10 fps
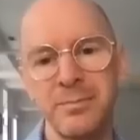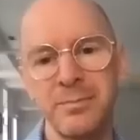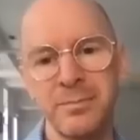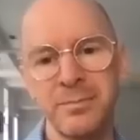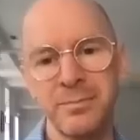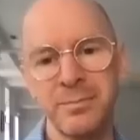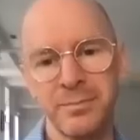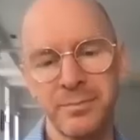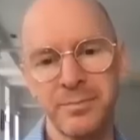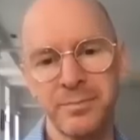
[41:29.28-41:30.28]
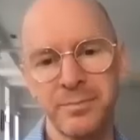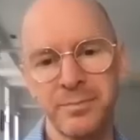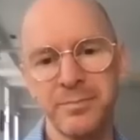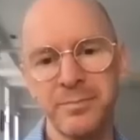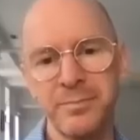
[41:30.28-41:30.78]

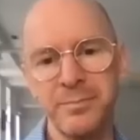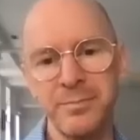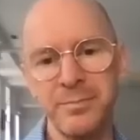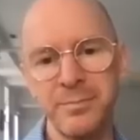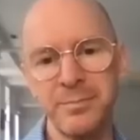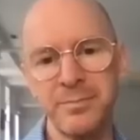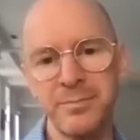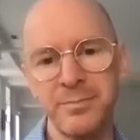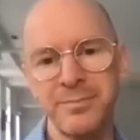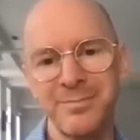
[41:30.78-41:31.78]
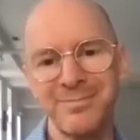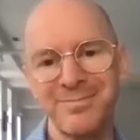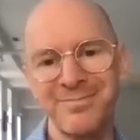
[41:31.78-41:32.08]
The person shown says nothing.